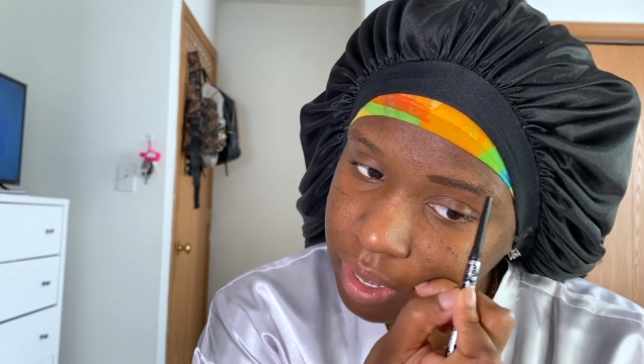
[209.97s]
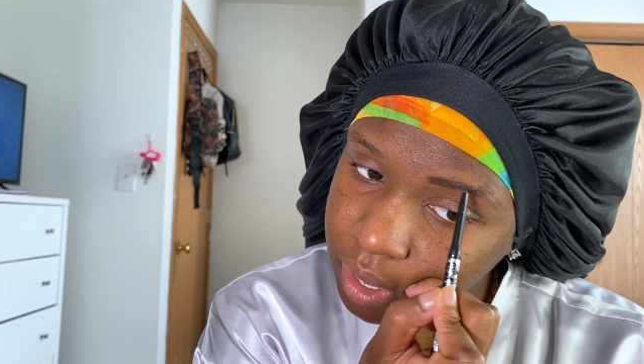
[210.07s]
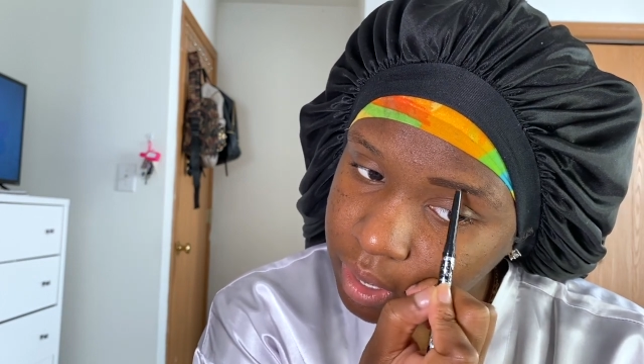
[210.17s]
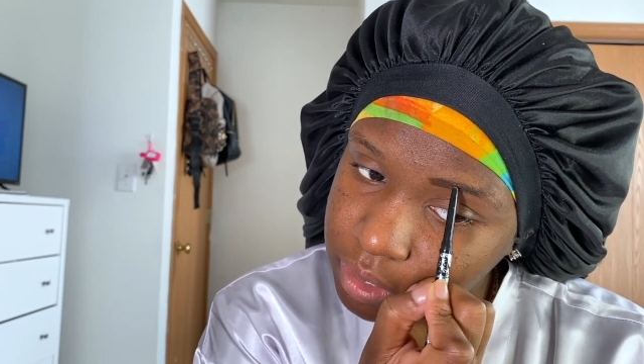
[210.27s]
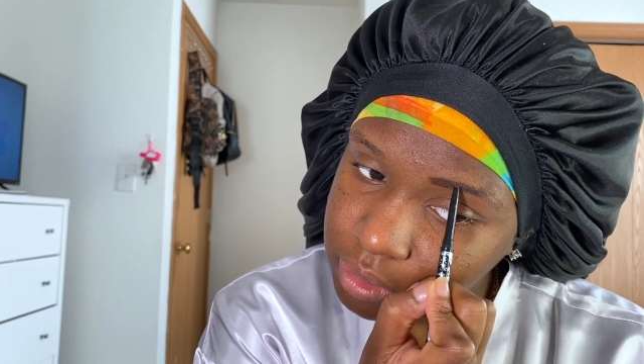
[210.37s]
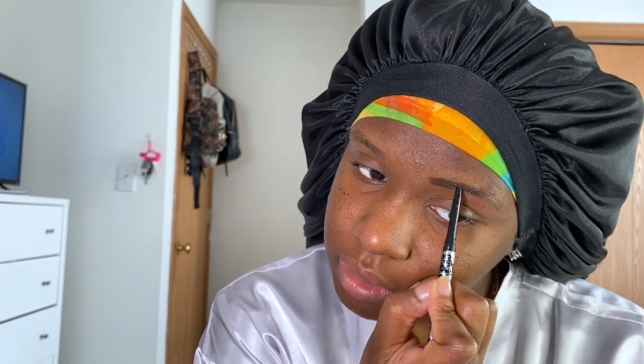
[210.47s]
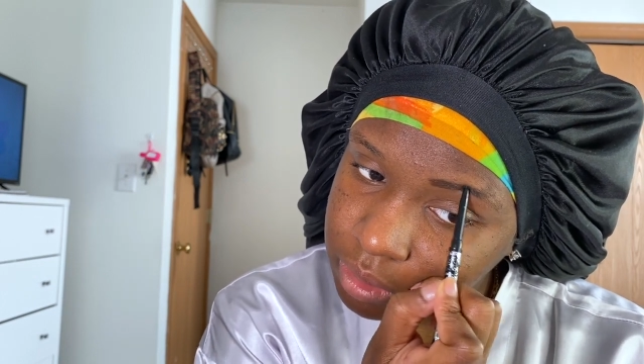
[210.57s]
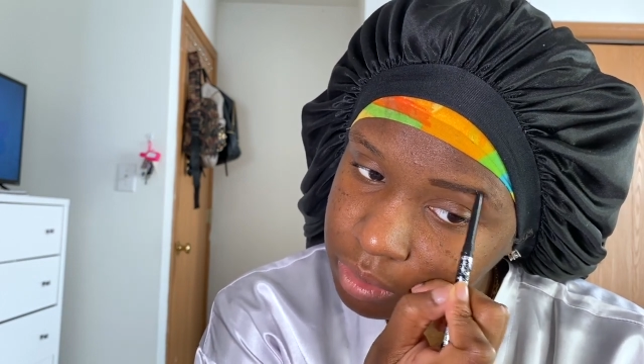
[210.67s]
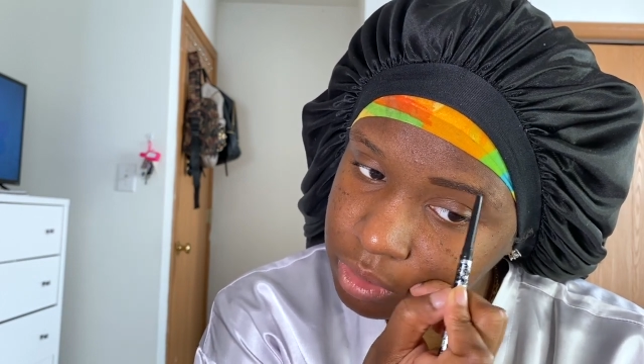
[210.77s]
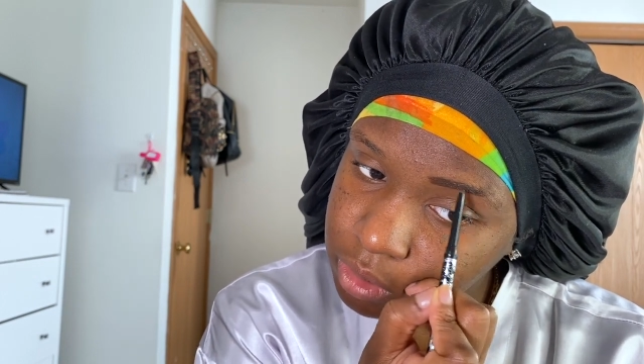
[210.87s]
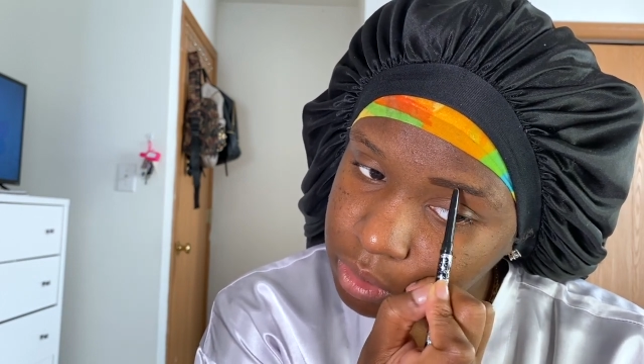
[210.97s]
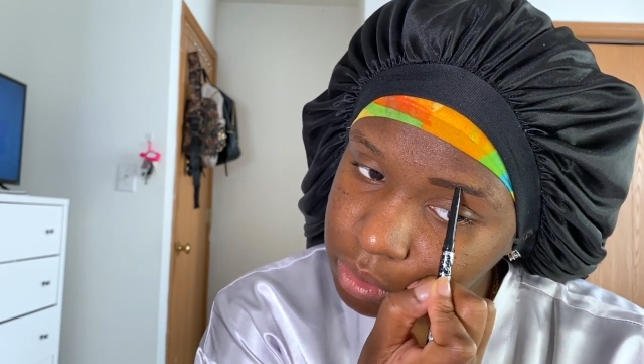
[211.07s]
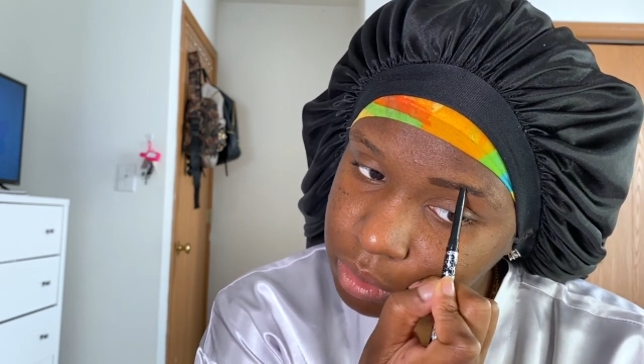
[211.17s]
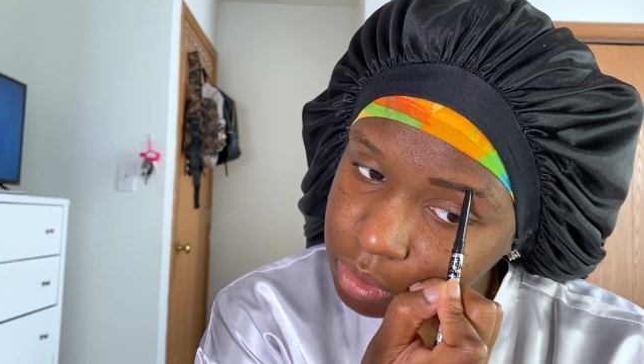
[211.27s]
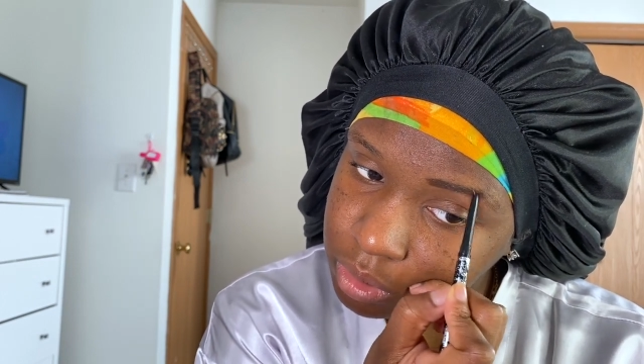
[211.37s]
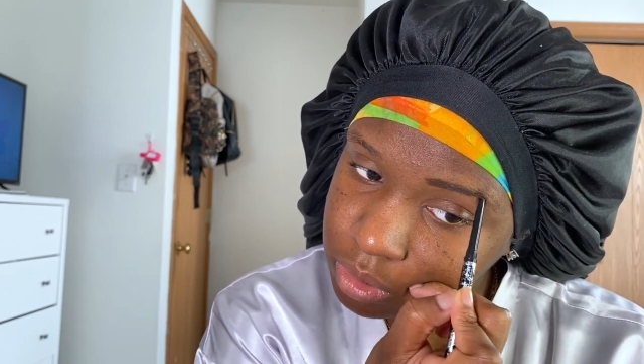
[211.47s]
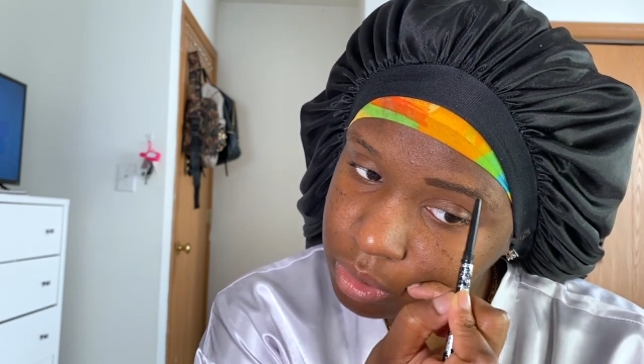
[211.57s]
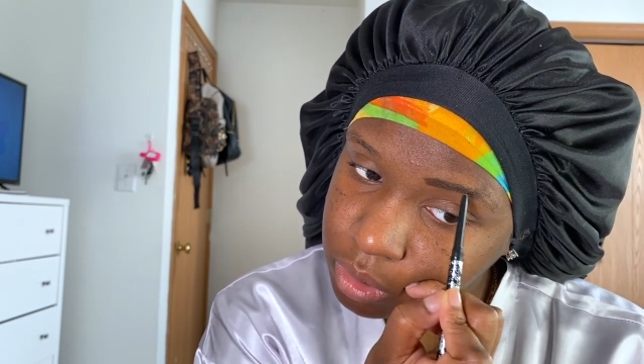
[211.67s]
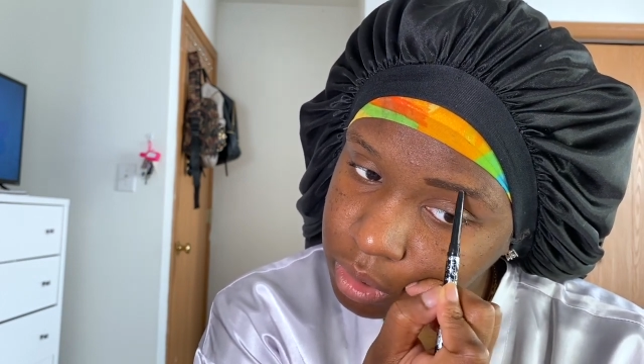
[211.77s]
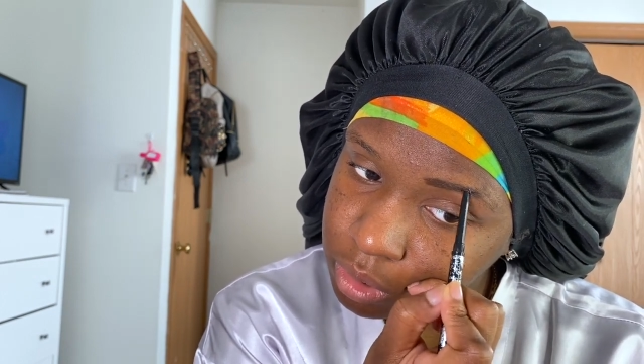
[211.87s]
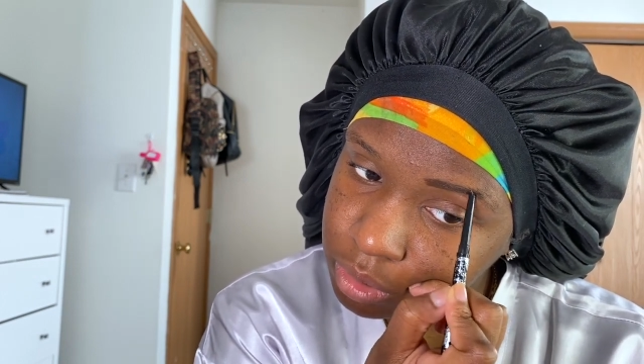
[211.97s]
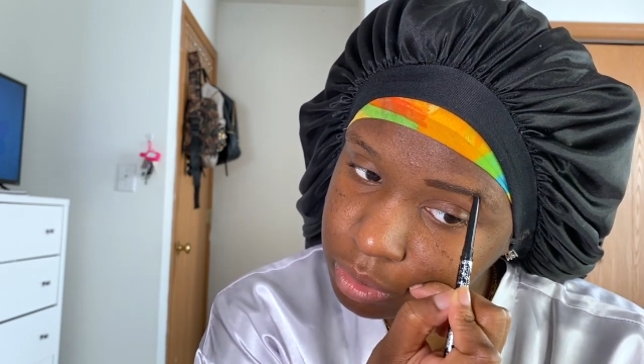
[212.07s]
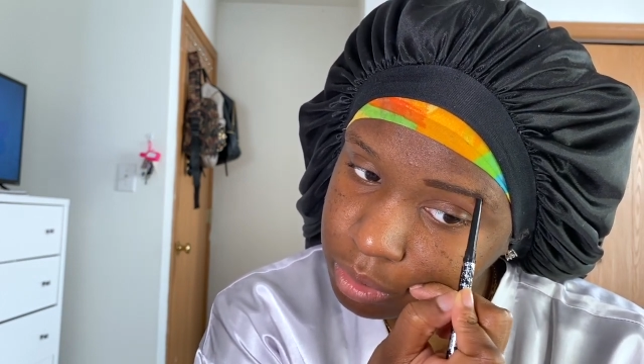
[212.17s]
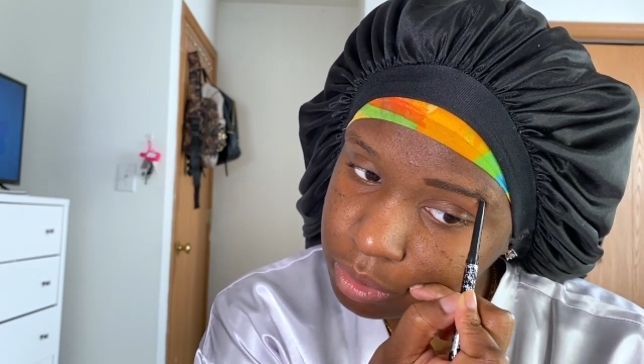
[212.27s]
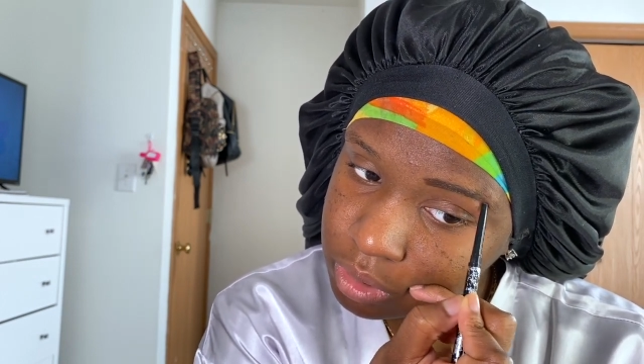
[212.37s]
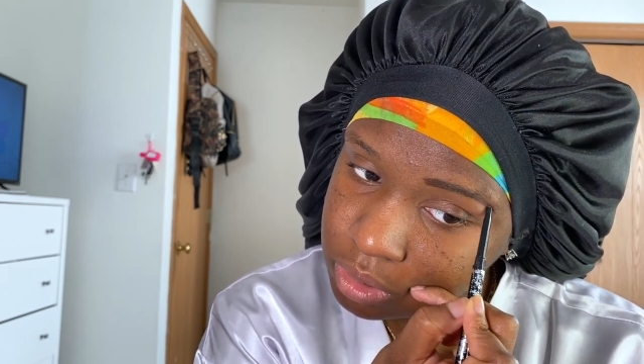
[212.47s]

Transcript: I so choose to.